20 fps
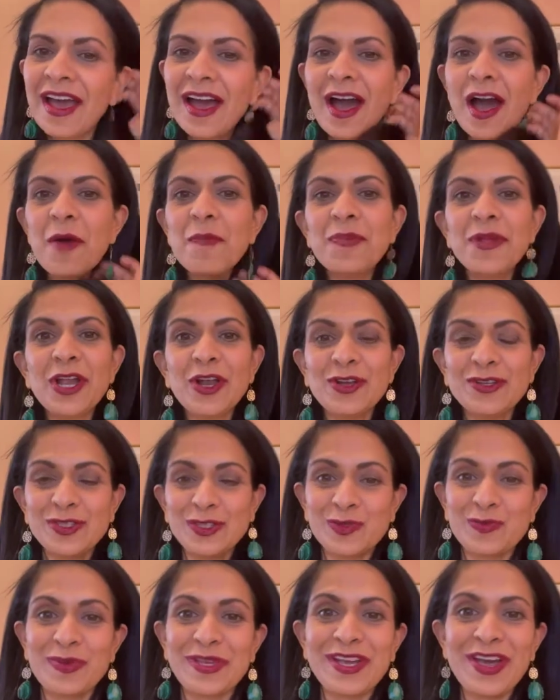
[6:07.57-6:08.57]
appearance
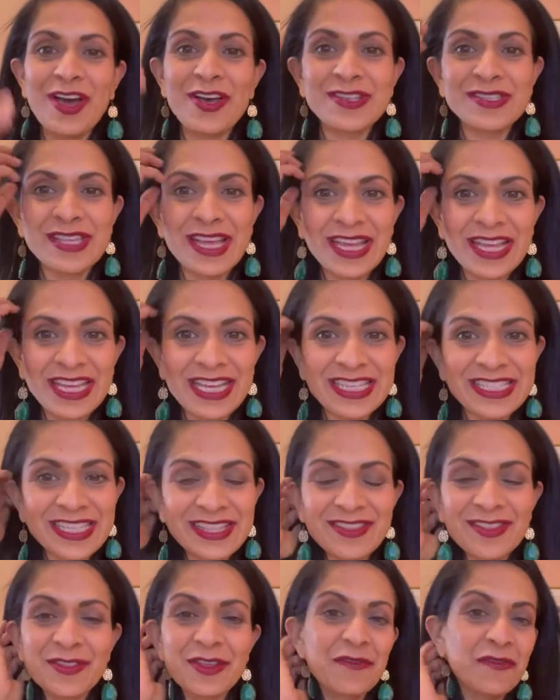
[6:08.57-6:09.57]
is because he's in
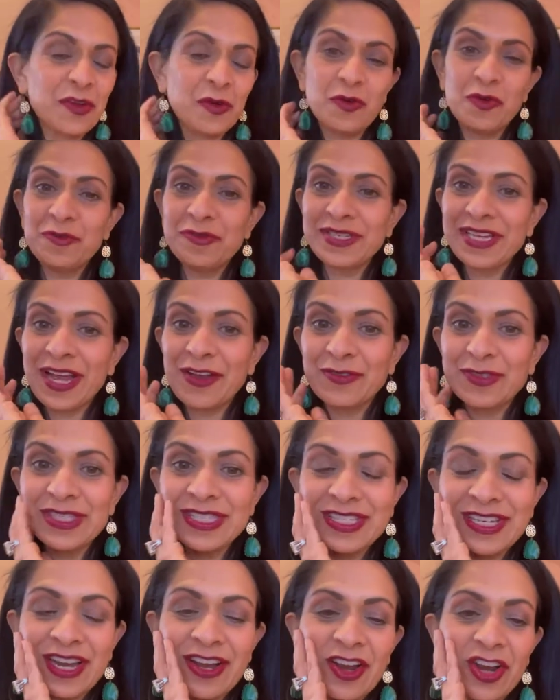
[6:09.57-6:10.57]
the living room
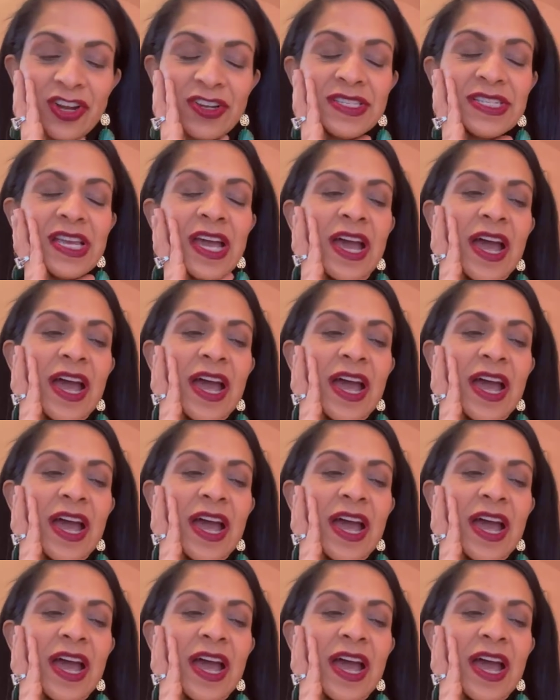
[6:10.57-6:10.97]
downstairs